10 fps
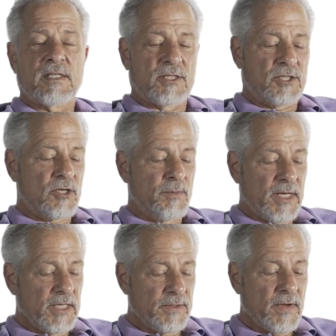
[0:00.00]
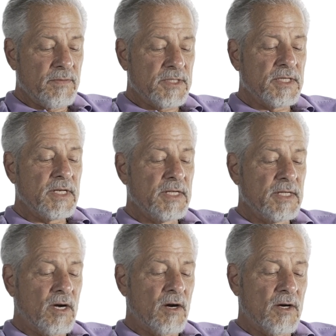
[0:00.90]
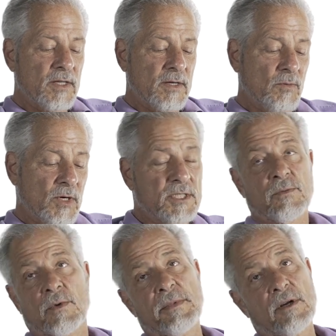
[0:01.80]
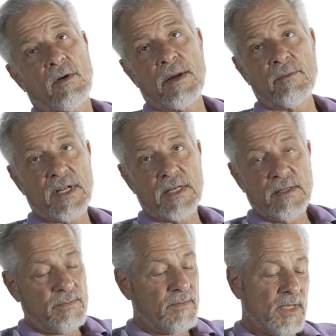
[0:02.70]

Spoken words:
So my least favorite city are the ones that would be crime-ridden,